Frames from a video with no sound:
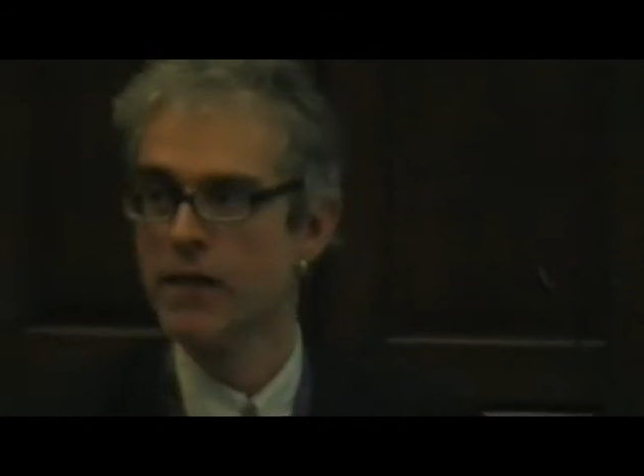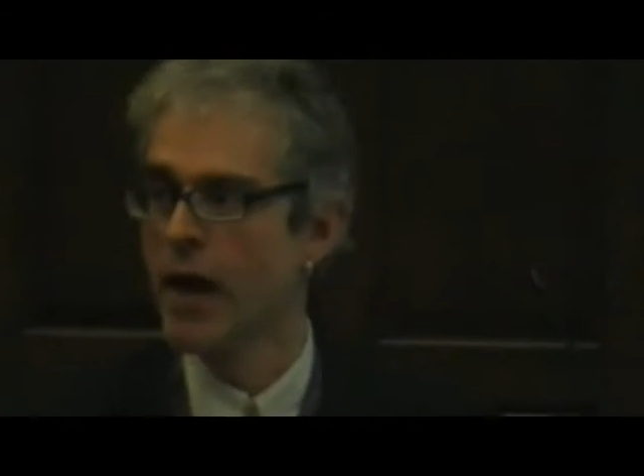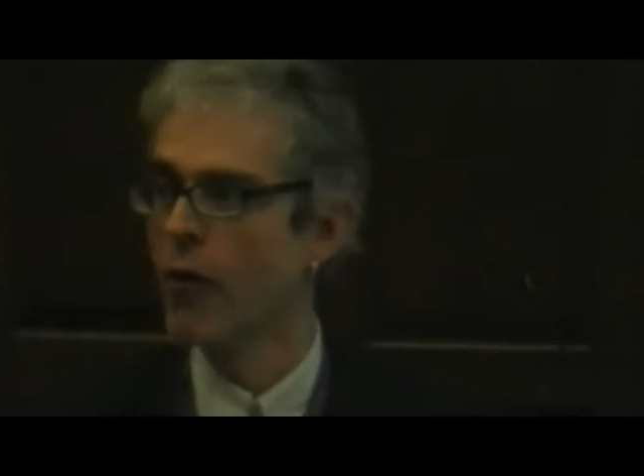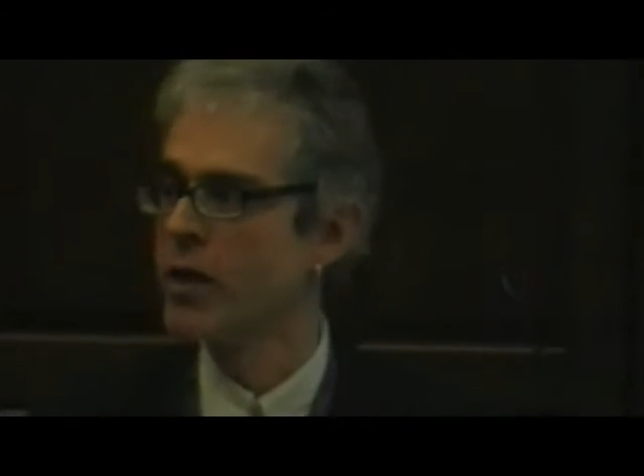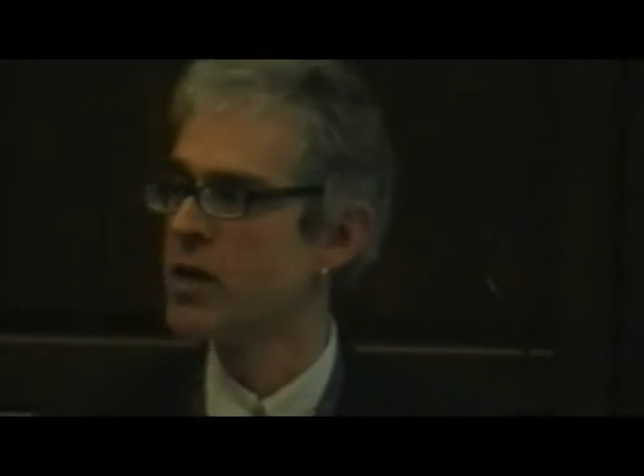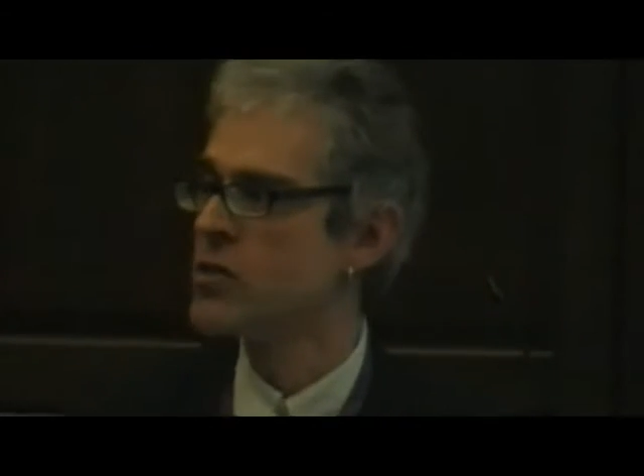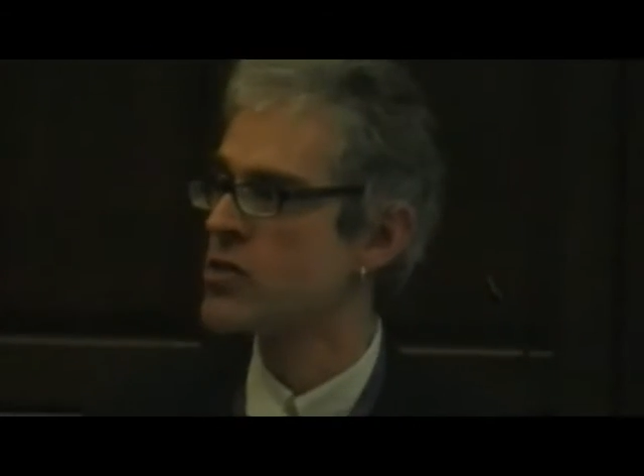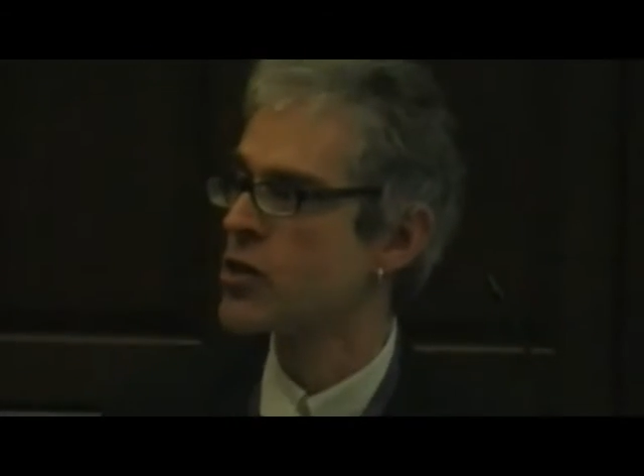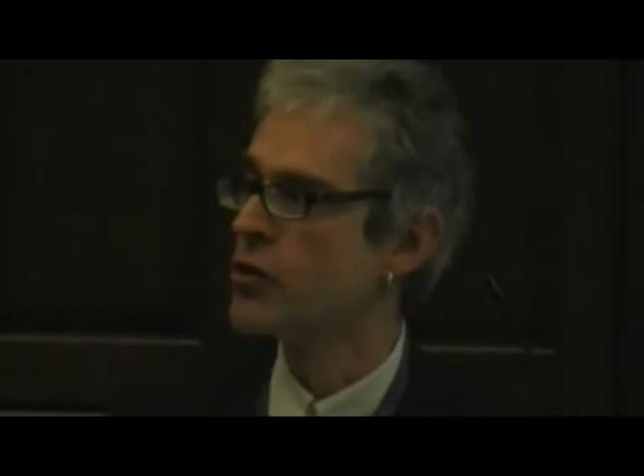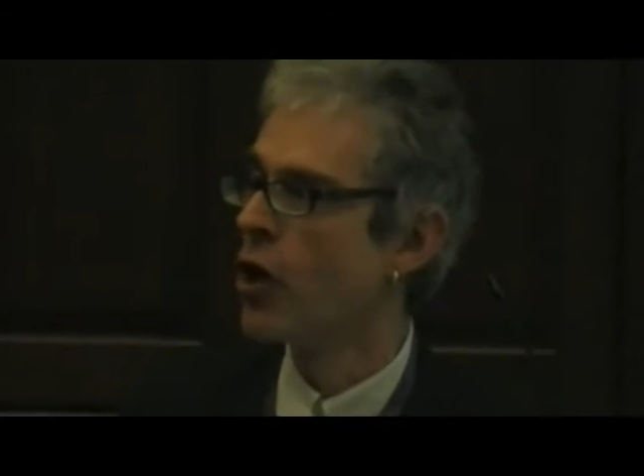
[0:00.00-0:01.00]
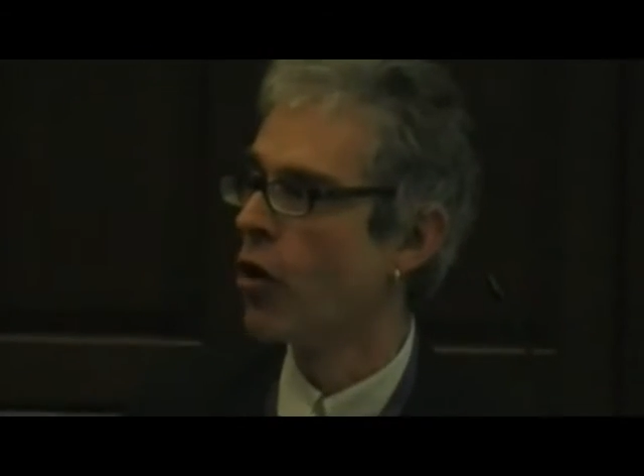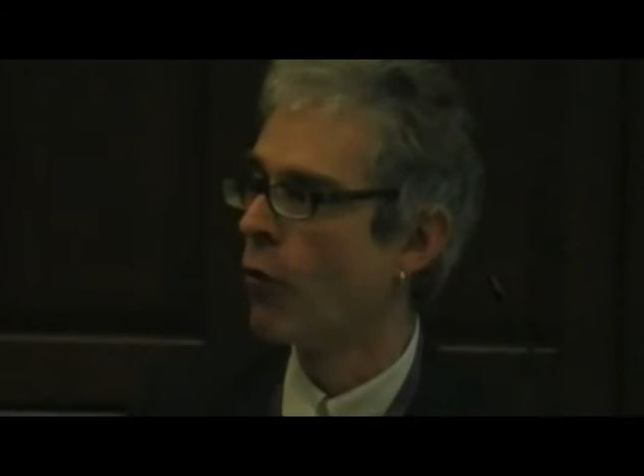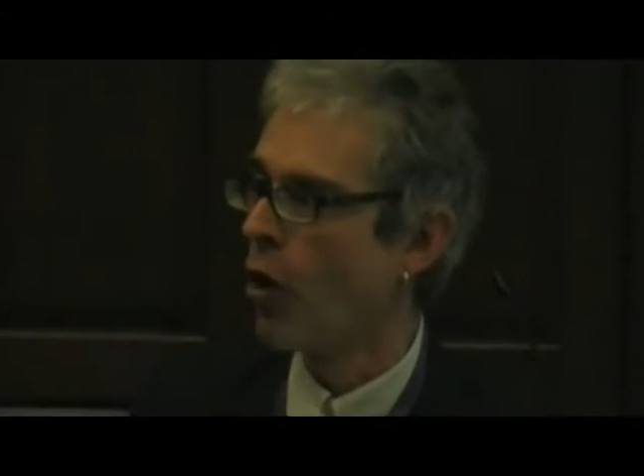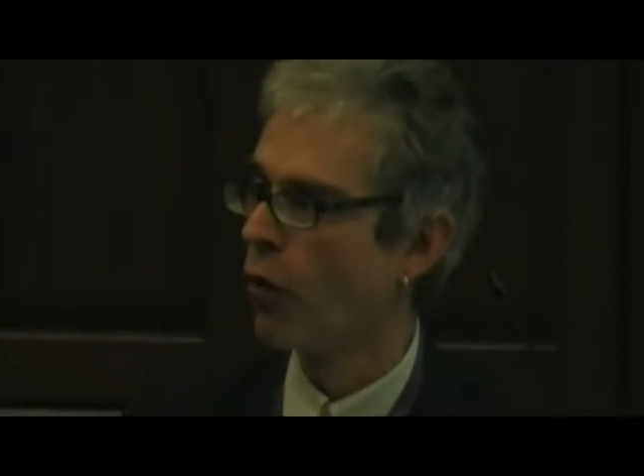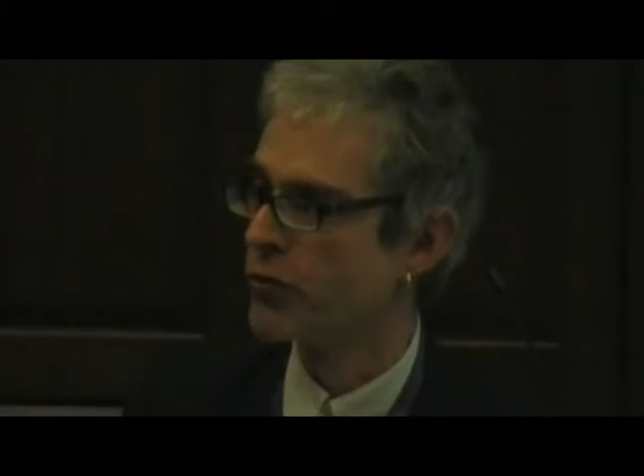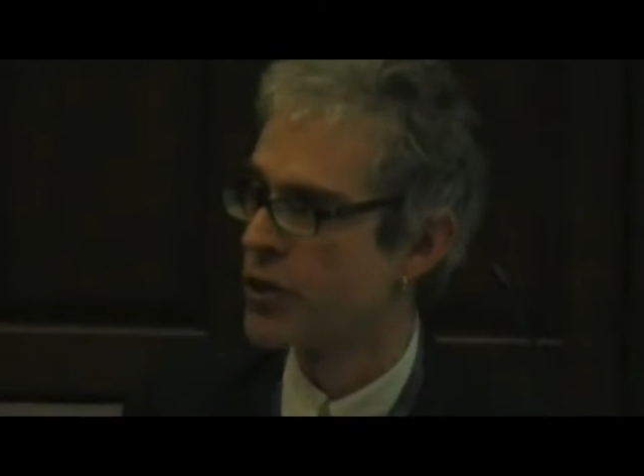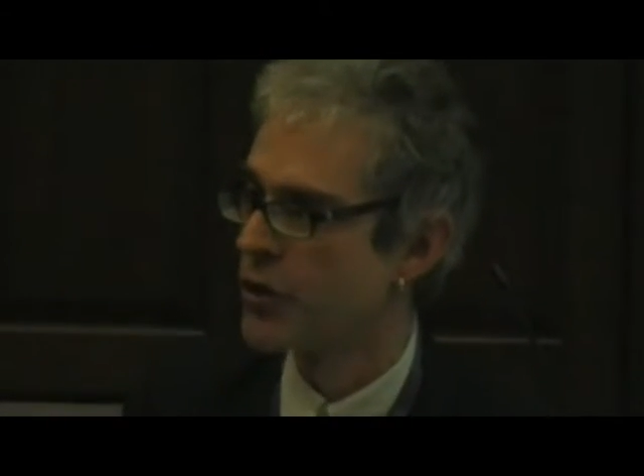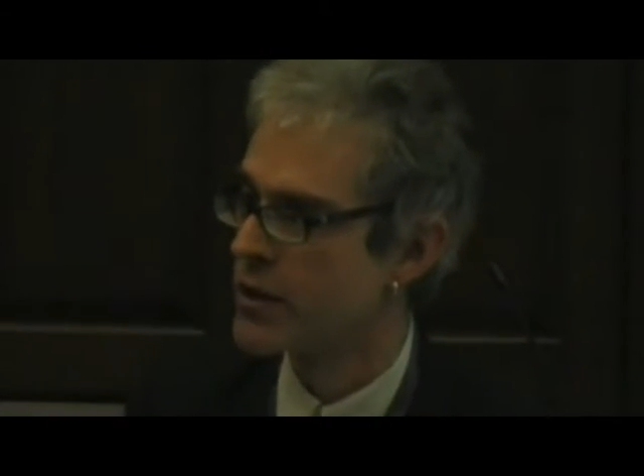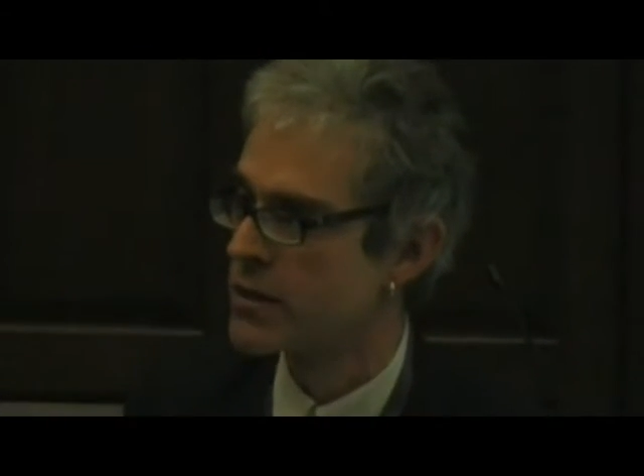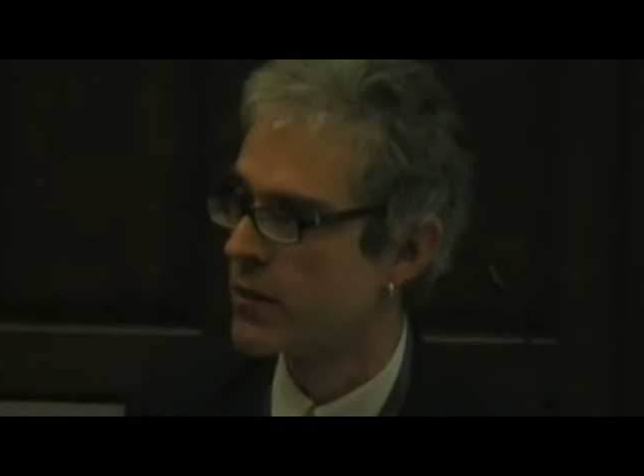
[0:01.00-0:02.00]
there is no
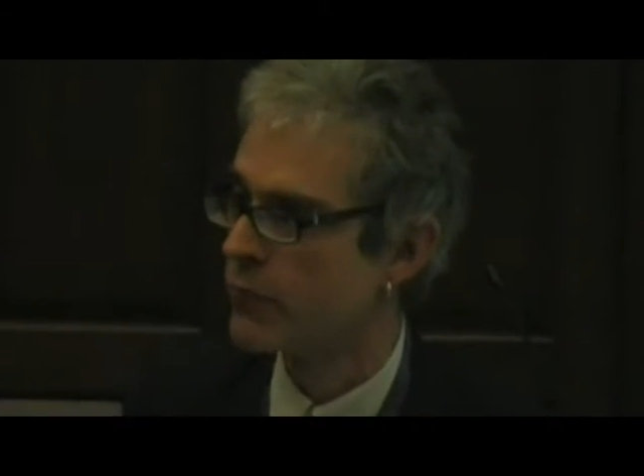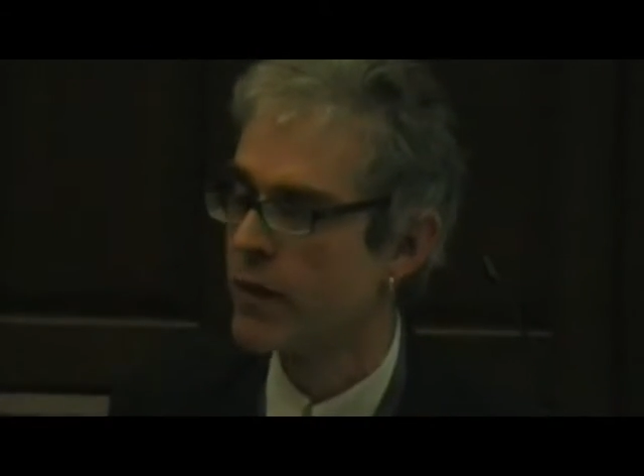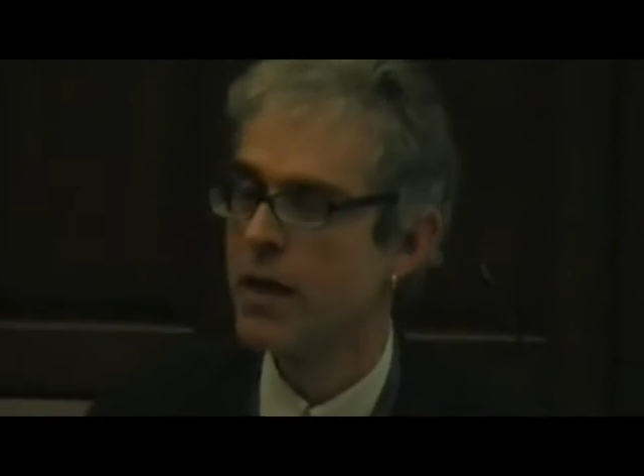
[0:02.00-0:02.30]
alternative.